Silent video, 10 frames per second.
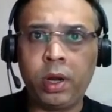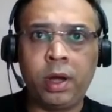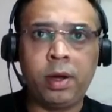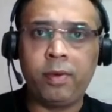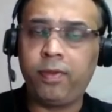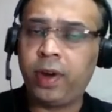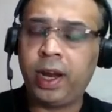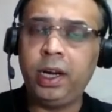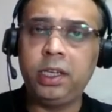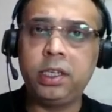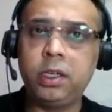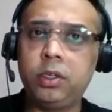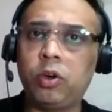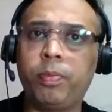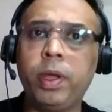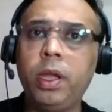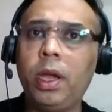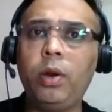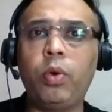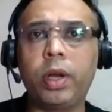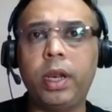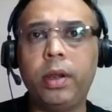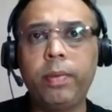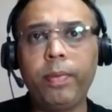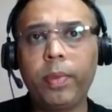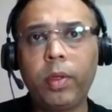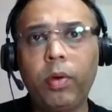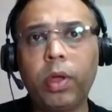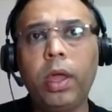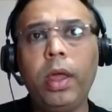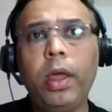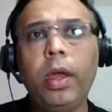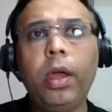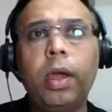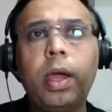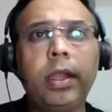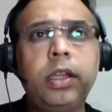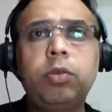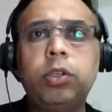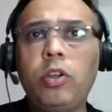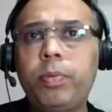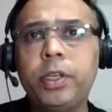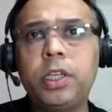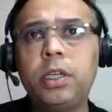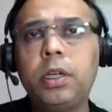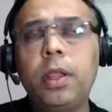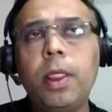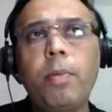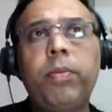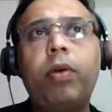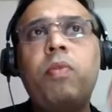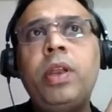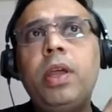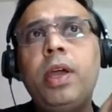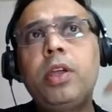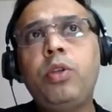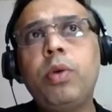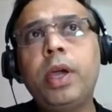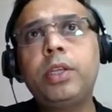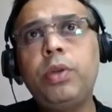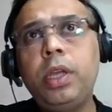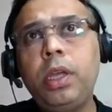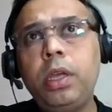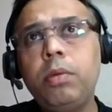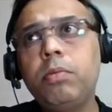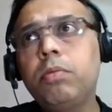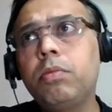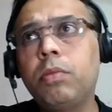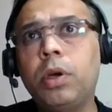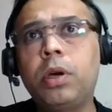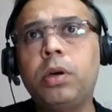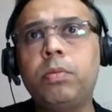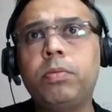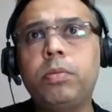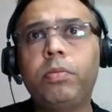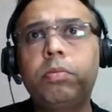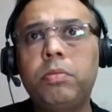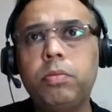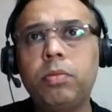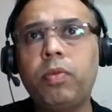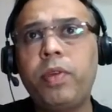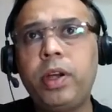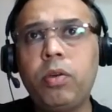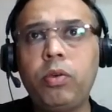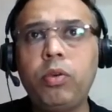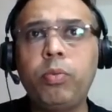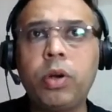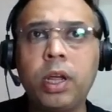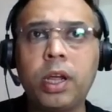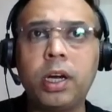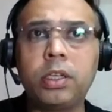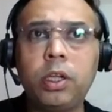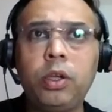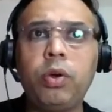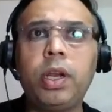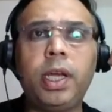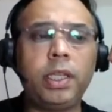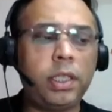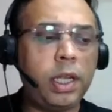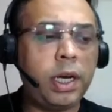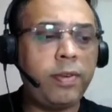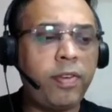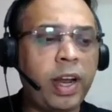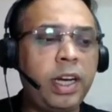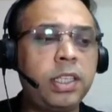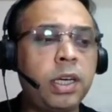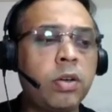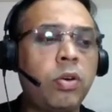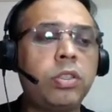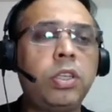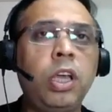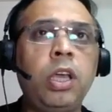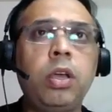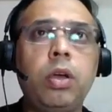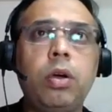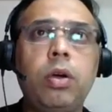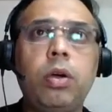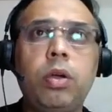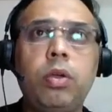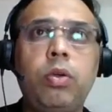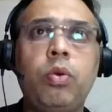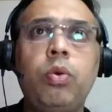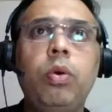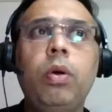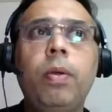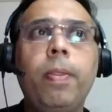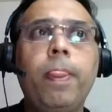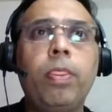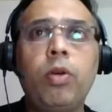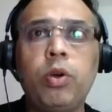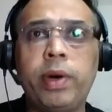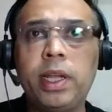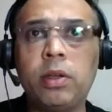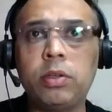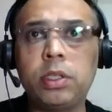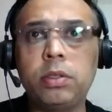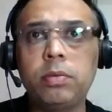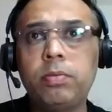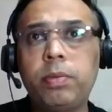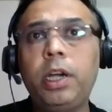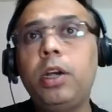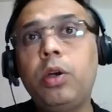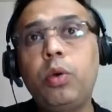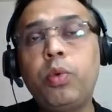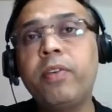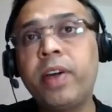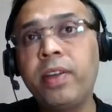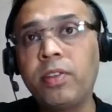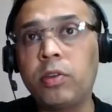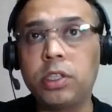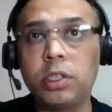flights, shopping, and hotel. Okay, this was your budget. But when you actually uh, went on to book tickets, you realized that flights are costing you not 20,000 but 25,000.